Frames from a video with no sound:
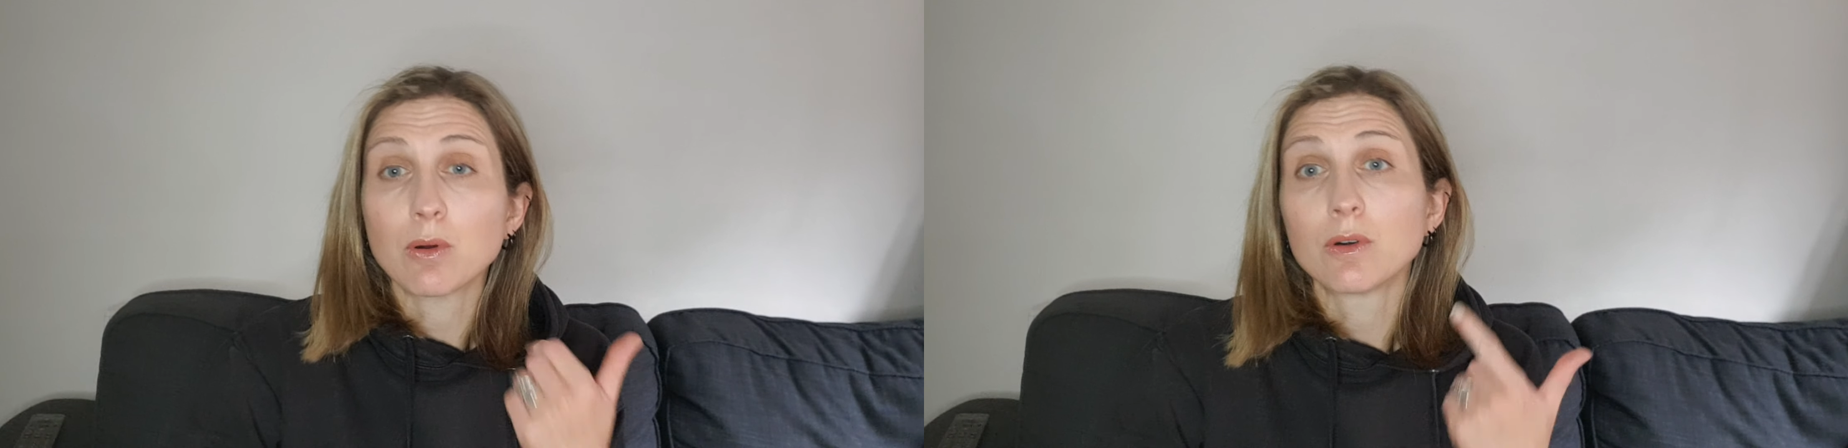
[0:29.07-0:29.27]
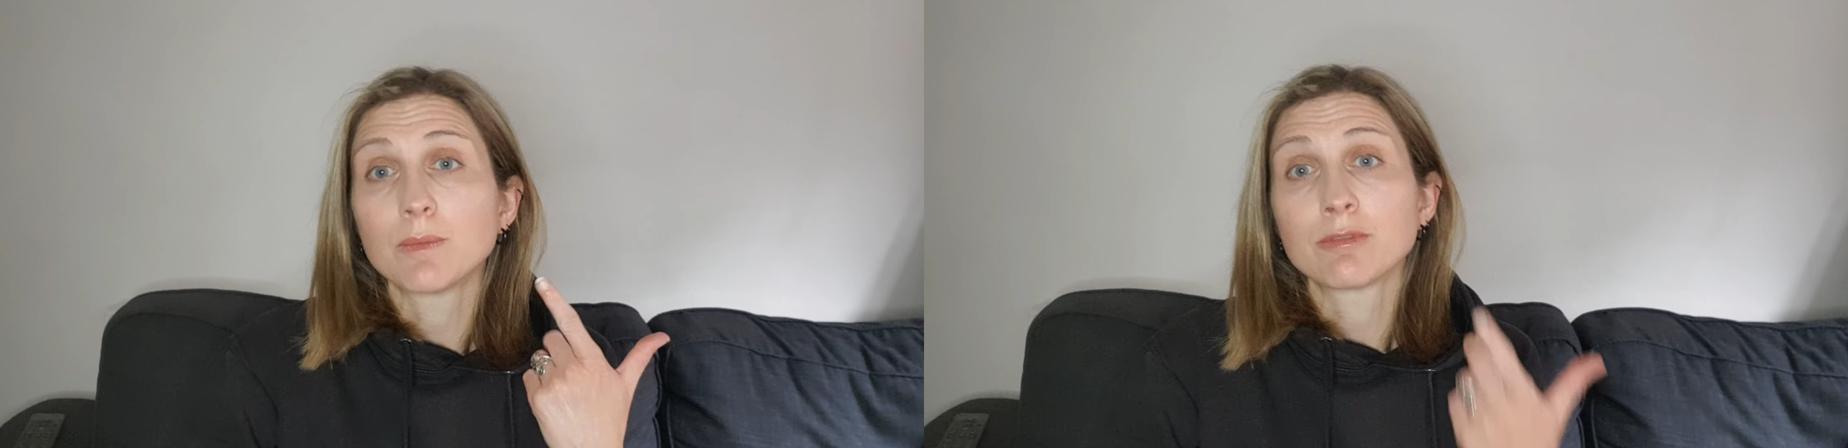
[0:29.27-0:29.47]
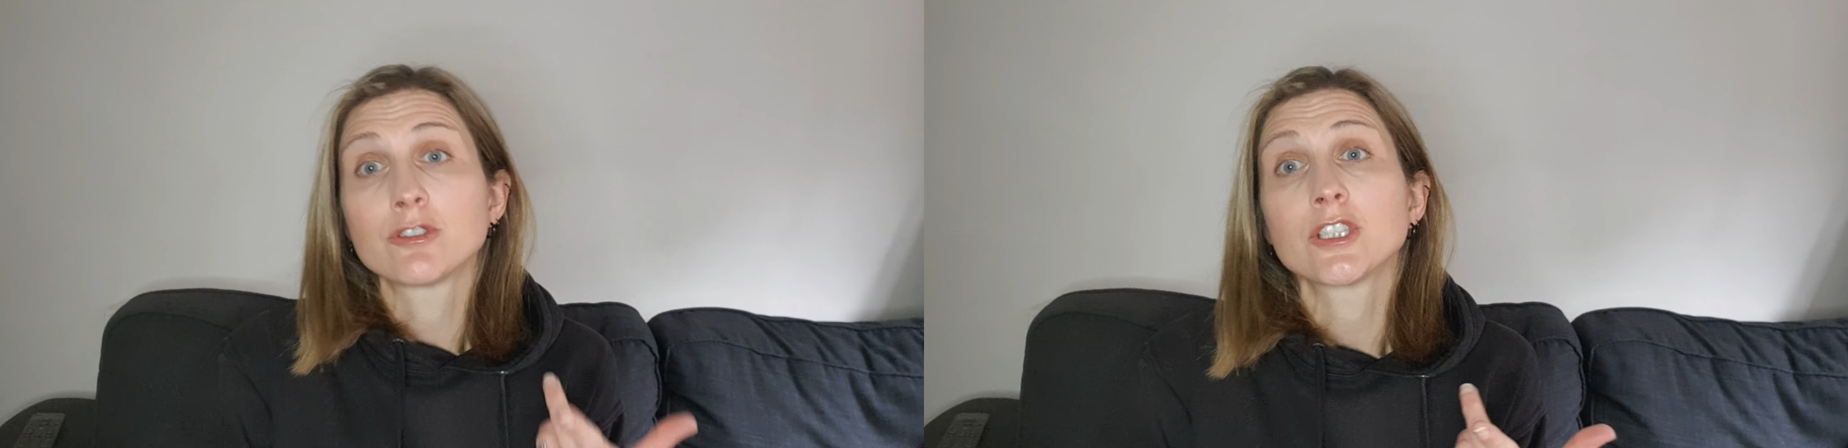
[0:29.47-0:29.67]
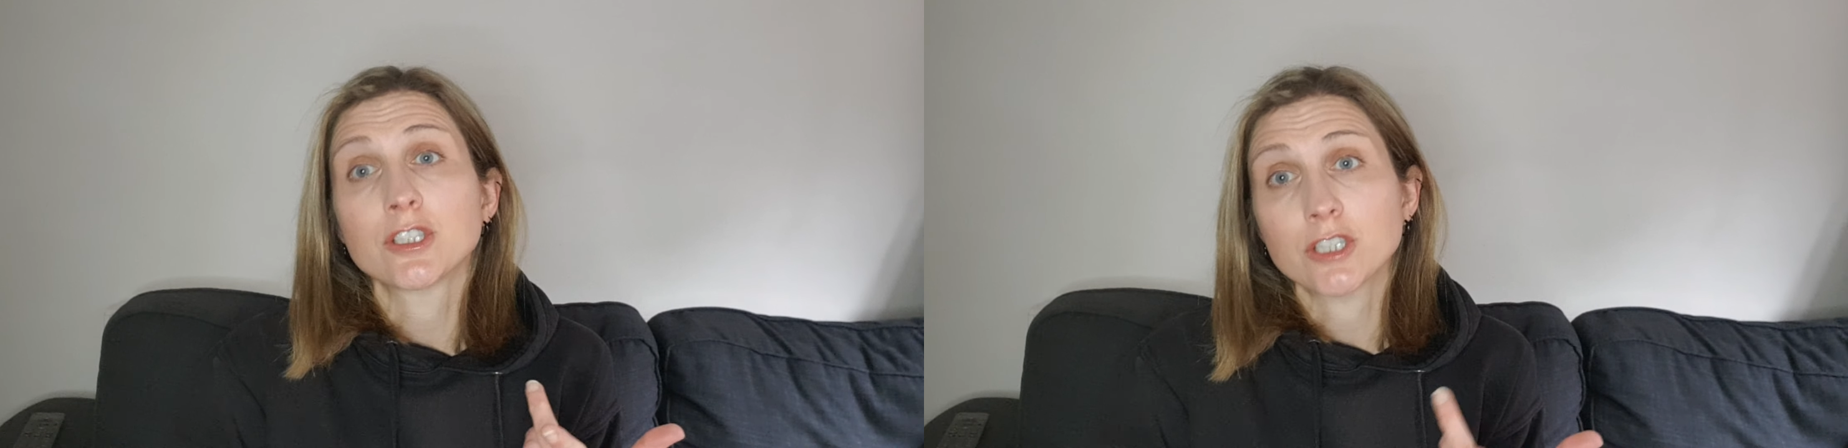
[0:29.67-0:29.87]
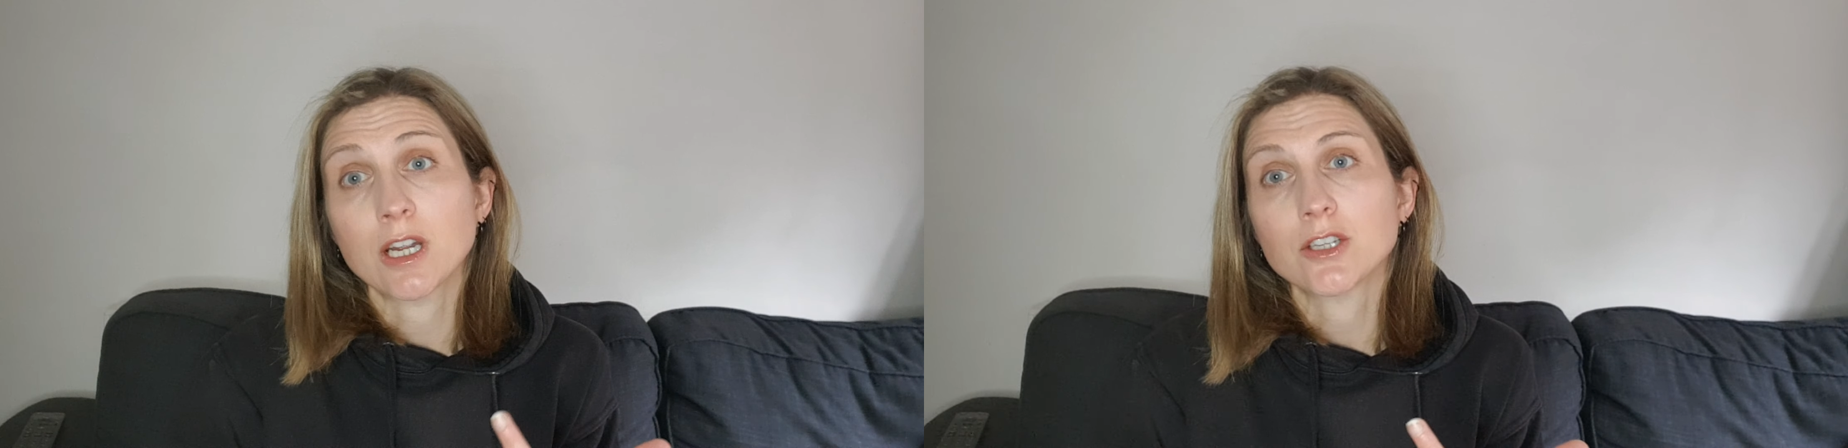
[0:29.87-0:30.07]
Paul and Patricia
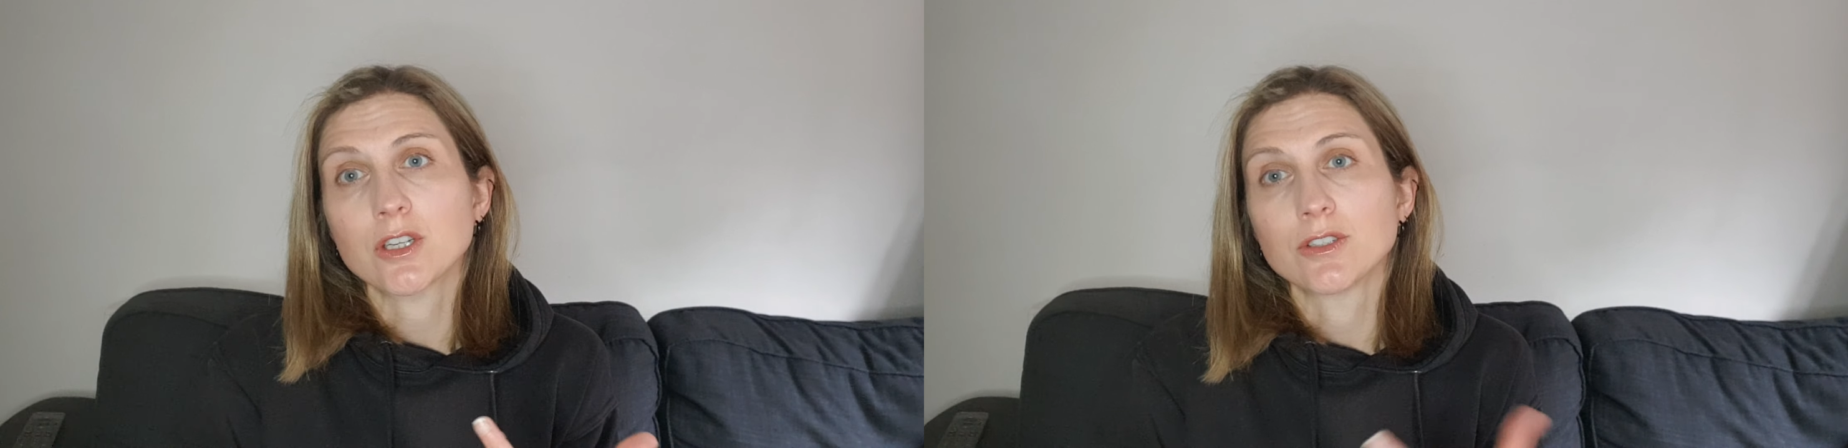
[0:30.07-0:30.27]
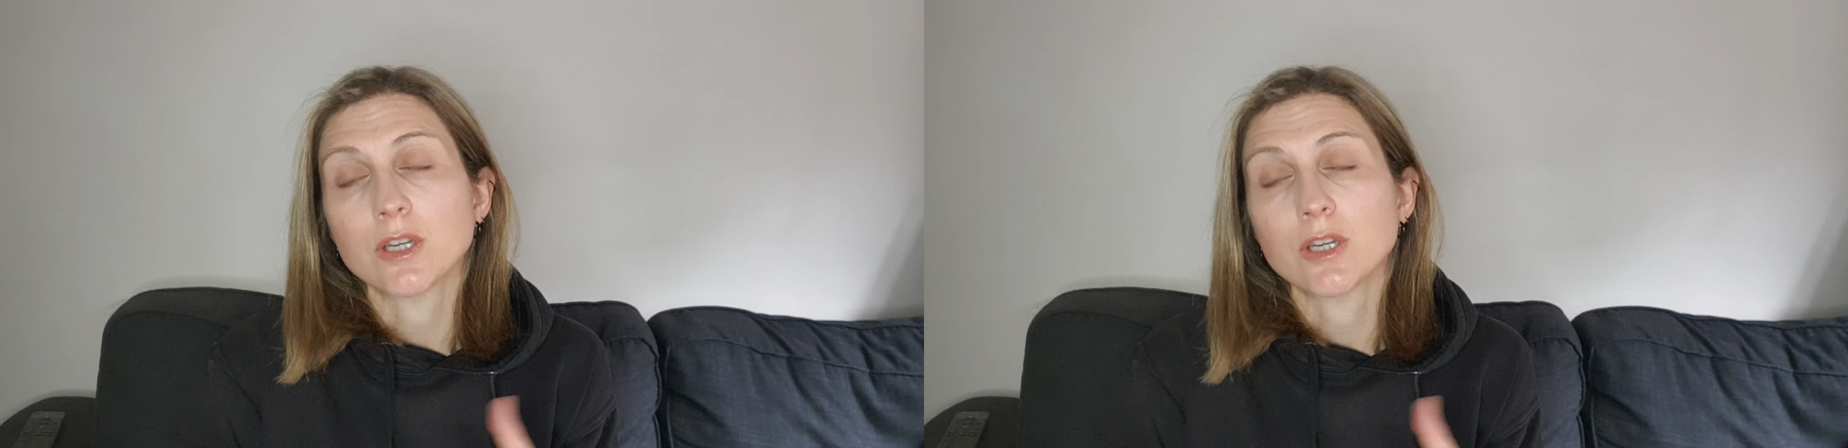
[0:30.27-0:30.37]
Churchill,